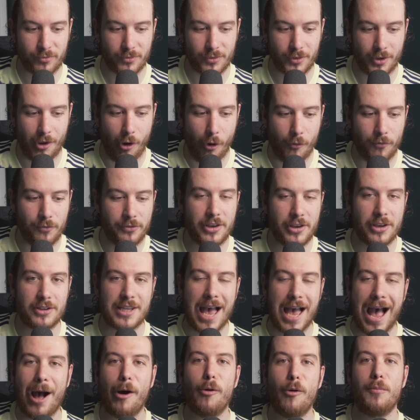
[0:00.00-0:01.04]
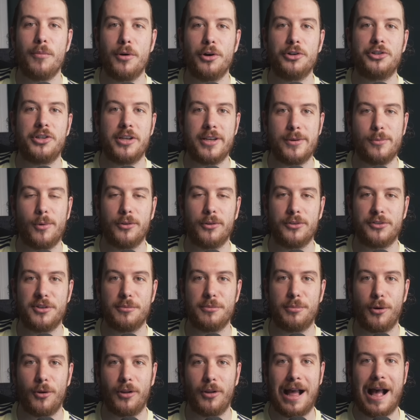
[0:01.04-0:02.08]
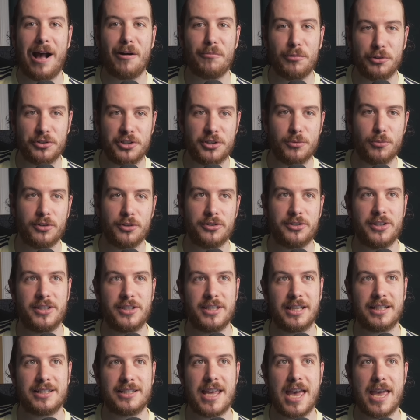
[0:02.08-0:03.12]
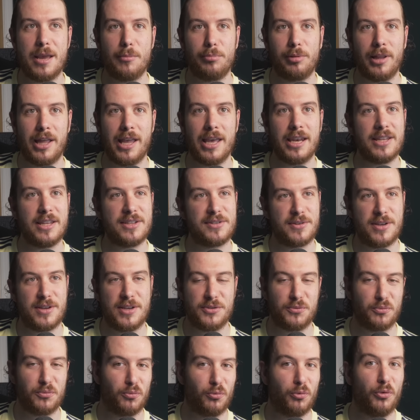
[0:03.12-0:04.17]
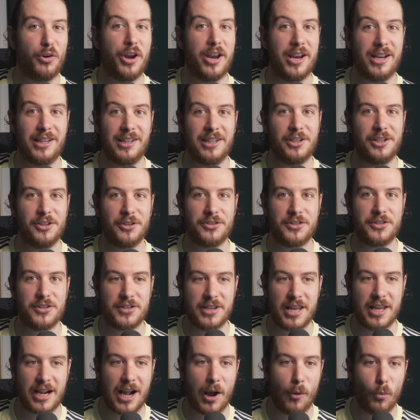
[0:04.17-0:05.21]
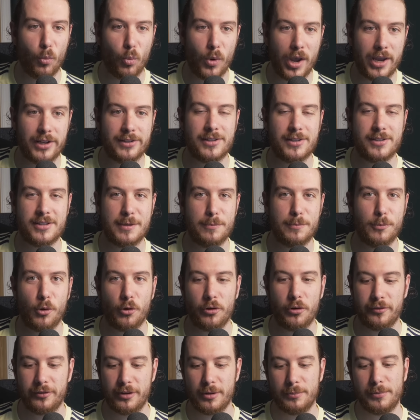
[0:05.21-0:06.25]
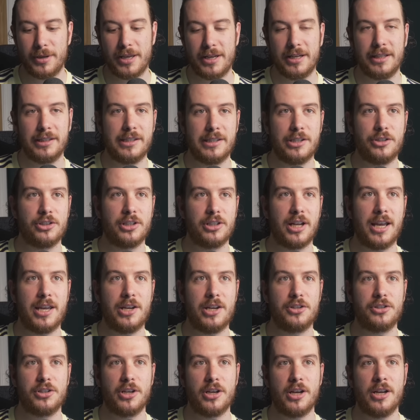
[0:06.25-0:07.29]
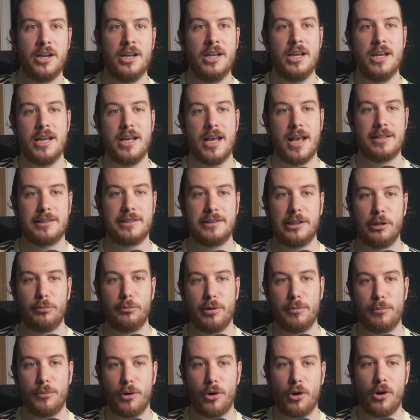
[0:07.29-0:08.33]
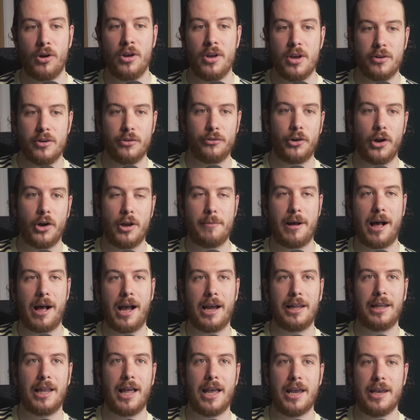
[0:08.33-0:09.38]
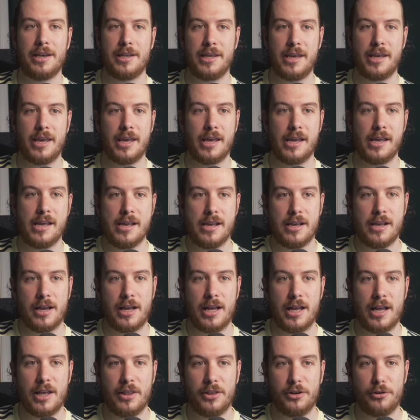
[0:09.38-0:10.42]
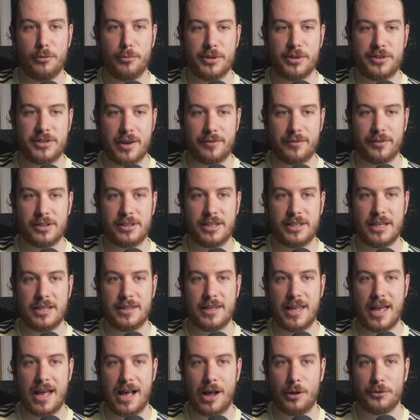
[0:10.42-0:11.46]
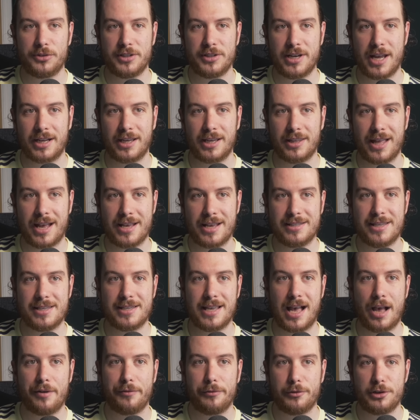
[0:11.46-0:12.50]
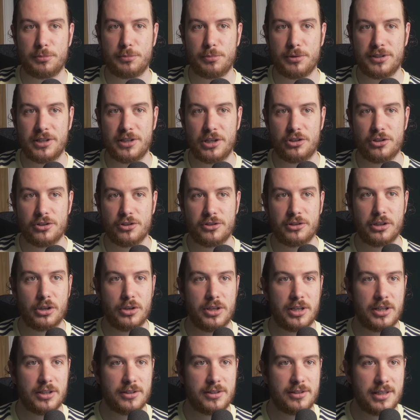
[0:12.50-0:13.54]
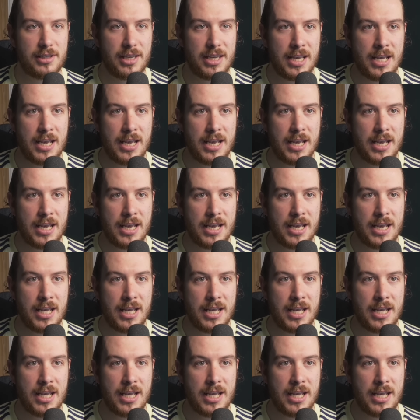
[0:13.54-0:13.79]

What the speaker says: obvious how much he wants the ball, how much he wants to dictate play, and it's really good to see. I can't wait to see more of him in a Leeds United shirt. Here's a little bit more. We've got him highlighted here, the number 17 there, Al Tanaka. That is his average position. So you can see